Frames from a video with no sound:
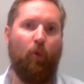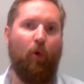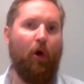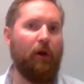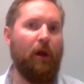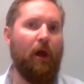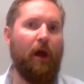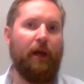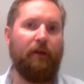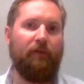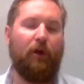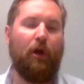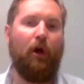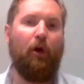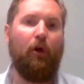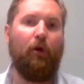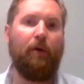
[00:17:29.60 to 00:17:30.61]
one line of
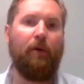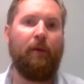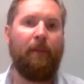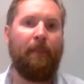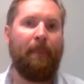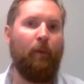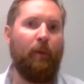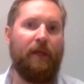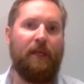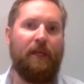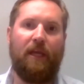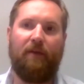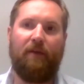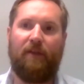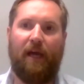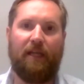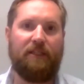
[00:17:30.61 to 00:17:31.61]
code. We can
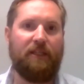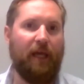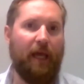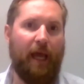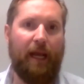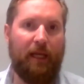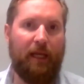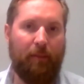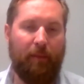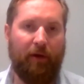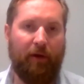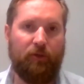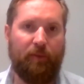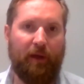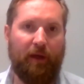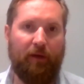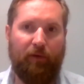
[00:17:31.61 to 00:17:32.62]
give that to any
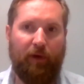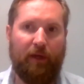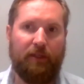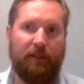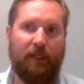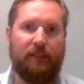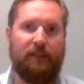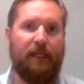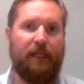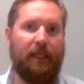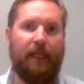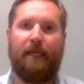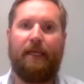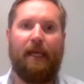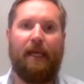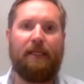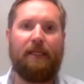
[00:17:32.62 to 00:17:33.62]
AmeriSpec franchisee, and they
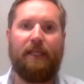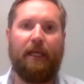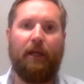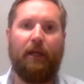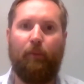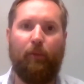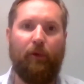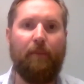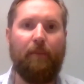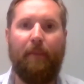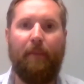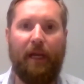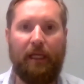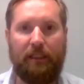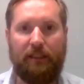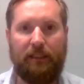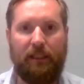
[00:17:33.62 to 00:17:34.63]
can get set up within
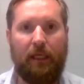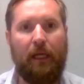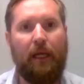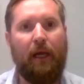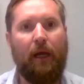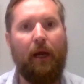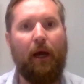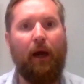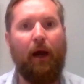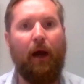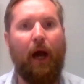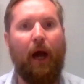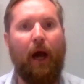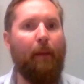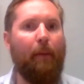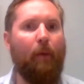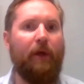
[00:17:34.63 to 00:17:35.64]
minutes.
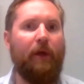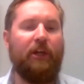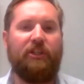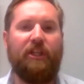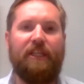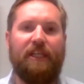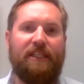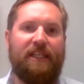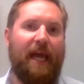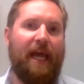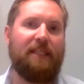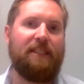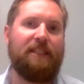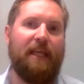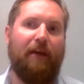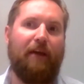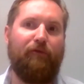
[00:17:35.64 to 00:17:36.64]
And we just need to
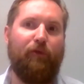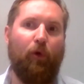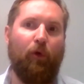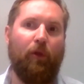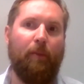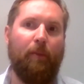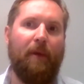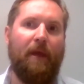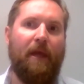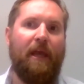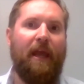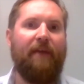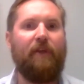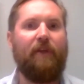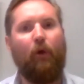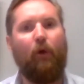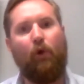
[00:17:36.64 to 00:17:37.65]
test that for them.
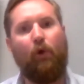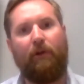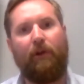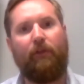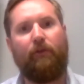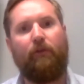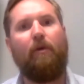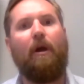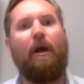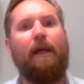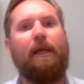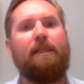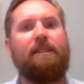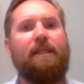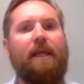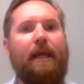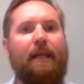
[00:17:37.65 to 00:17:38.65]
If they're ordering through
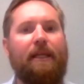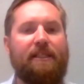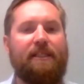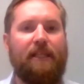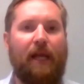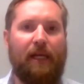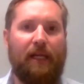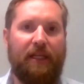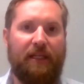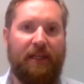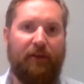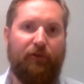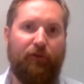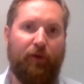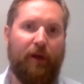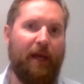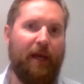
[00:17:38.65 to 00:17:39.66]
ISN, it's slightly
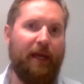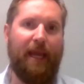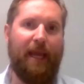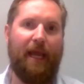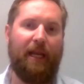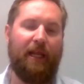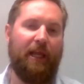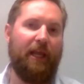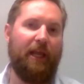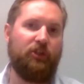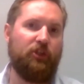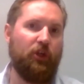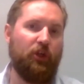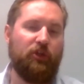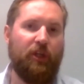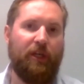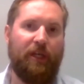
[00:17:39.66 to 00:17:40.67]
different. Again, it's
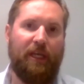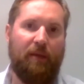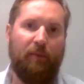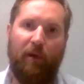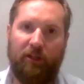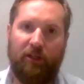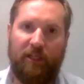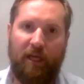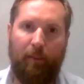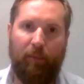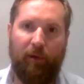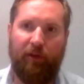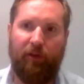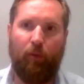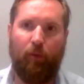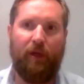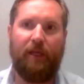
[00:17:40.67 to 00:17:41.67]
just an email
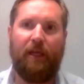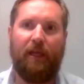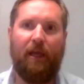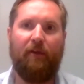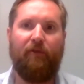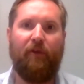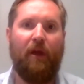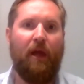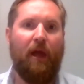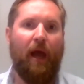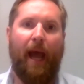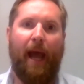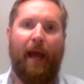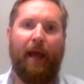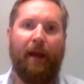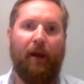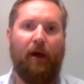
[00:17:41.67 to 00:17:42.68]
template that we give,
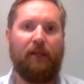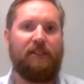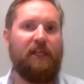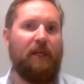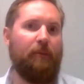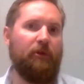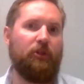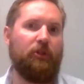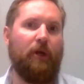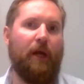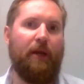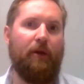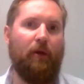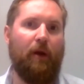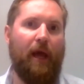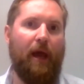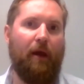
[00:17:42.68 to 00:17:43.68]
and our team is
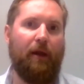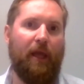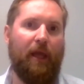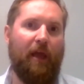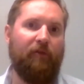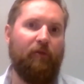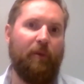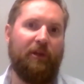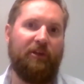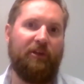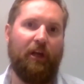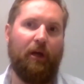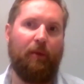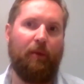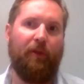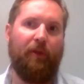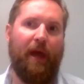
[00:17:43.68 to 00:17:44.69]
trained on how to get everybody set
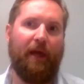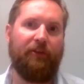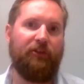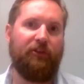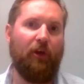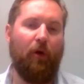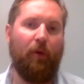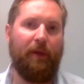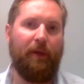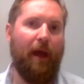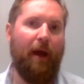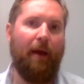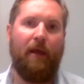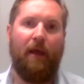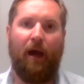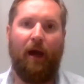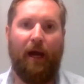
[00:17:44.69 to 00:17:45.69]
up on that. So
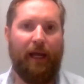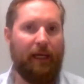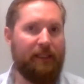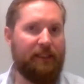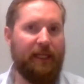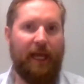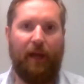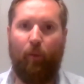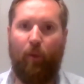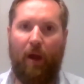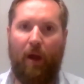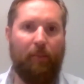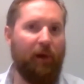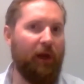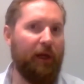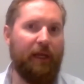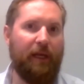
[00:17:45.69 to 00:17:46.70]
yeah, ISN,
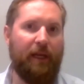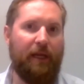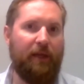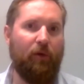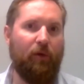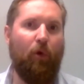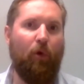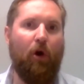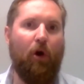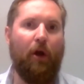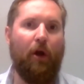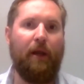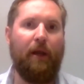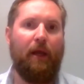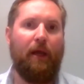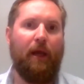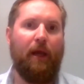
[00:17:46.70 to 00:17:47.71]
web plugin, either
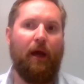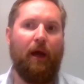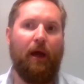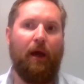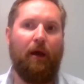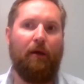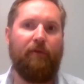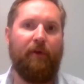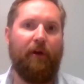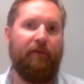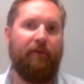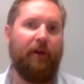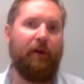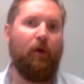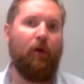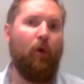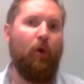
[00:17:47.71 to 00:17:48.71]
one, very,
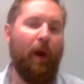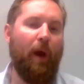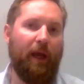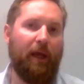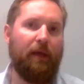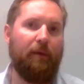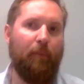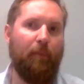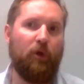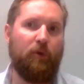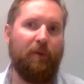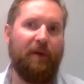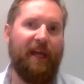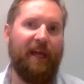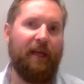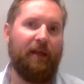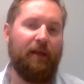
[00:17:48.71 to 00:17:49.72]
very quick. Most
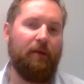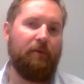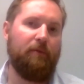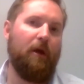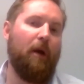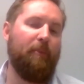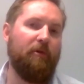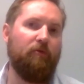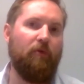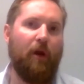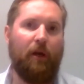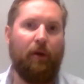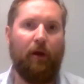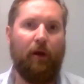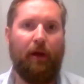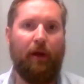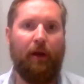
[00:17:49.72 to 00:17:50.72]
people get it up and
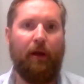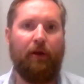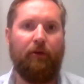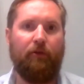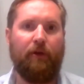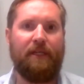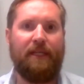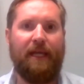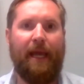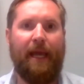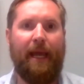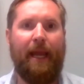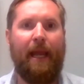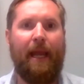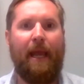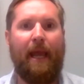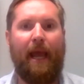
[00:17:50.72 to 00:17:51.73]
running in under a
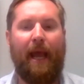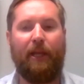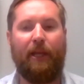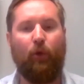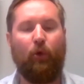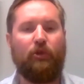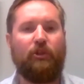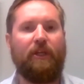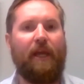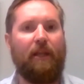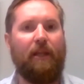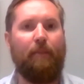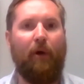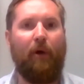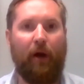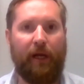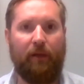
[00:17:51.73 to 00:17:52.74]
day. And you also get the
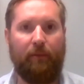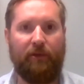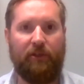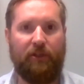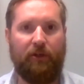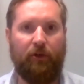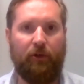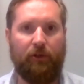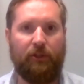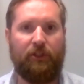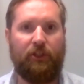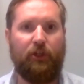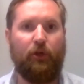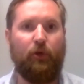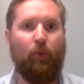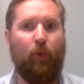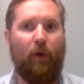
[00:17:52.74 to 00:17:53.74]
marketing materials
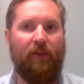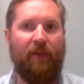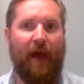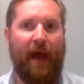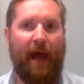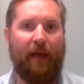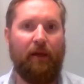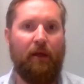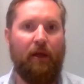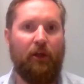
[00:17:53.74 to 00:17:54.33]
too with that.